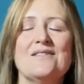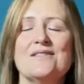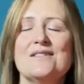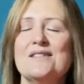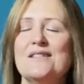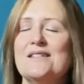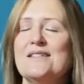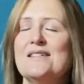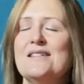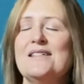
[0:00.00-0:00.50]
it's
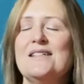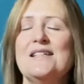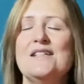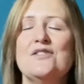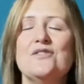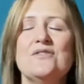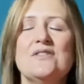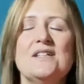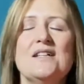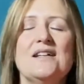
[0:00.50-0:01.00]
just
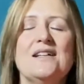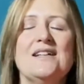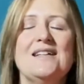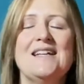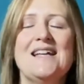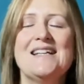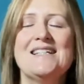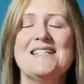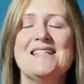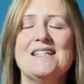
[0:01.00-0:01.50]
literally a
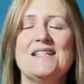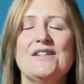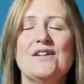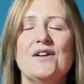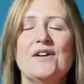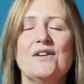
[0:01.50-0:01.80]
letting go.